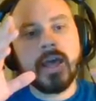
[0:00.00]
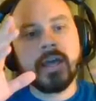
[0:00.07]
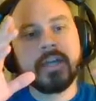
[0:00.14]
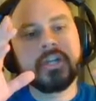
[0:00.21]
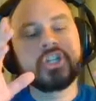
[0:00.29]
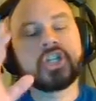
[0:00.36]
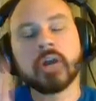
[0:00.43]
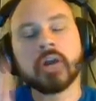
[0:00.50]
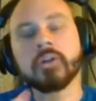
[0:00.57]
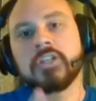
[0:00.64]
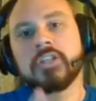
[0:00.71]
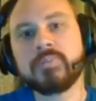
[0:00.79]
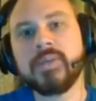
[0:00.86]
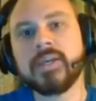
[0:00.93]
generally
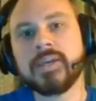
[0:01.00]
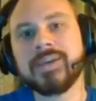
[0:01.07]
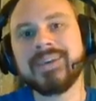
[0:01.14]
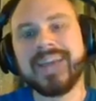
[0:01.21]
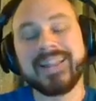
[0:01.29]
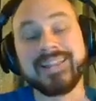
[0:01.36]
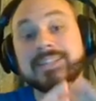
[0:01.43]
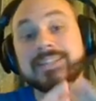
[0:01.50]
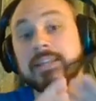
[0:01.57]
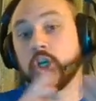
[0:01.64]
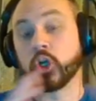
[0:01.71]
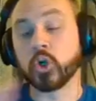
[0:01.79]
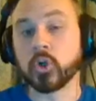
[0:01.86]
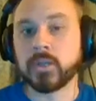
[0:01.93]
speaking, at least in
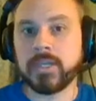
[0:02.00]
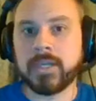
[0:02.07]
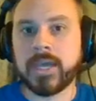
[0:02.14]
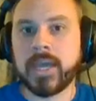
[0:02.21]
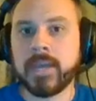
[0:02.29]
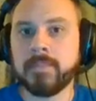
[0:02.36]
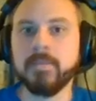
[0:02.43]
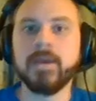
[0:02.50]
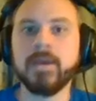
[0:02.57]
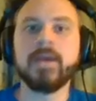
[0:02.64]
the early game,